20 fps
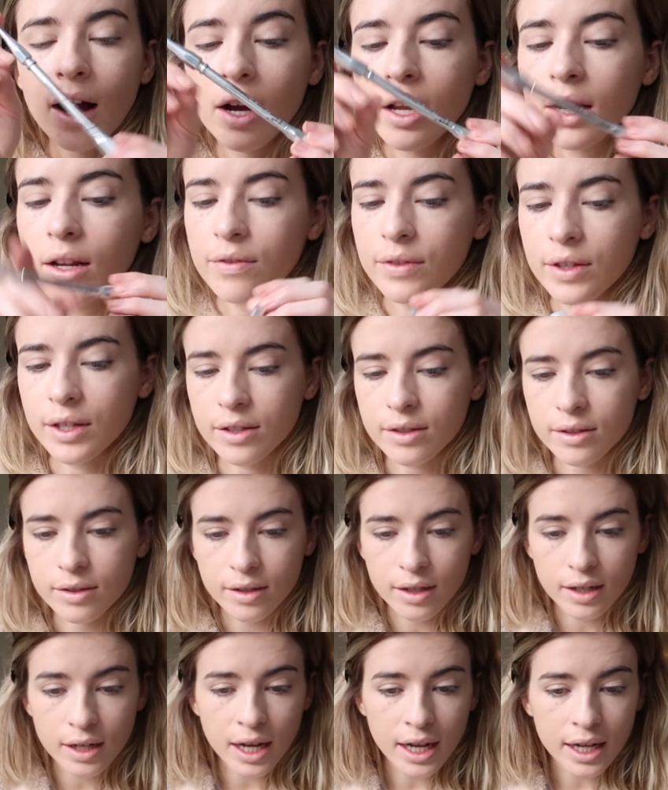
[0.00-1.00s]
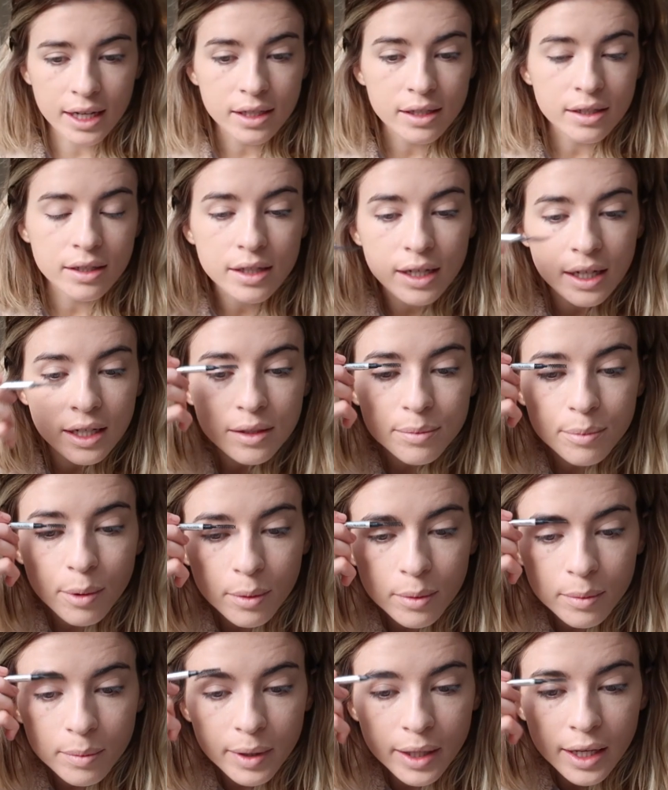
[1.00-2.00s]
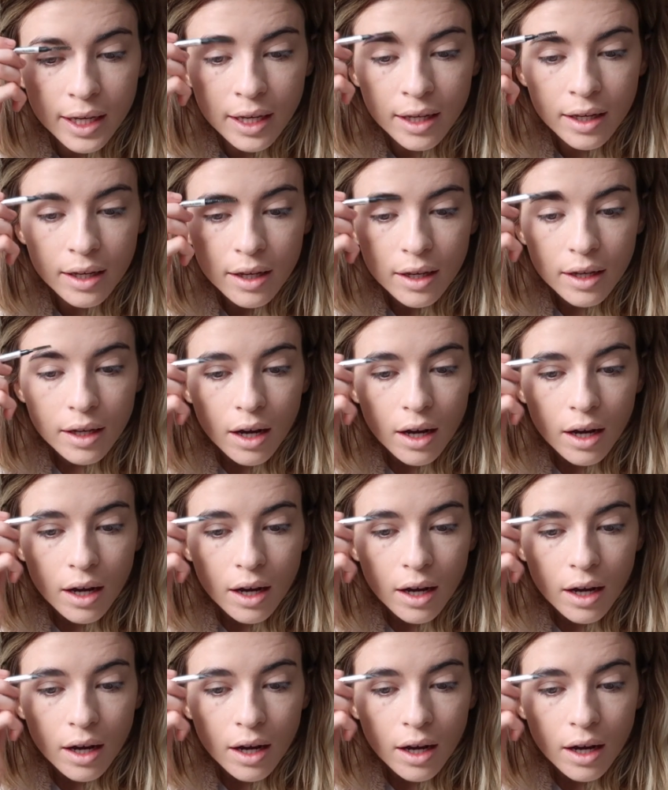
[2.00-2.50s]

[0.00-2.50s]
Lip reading: I love this. And it's probably...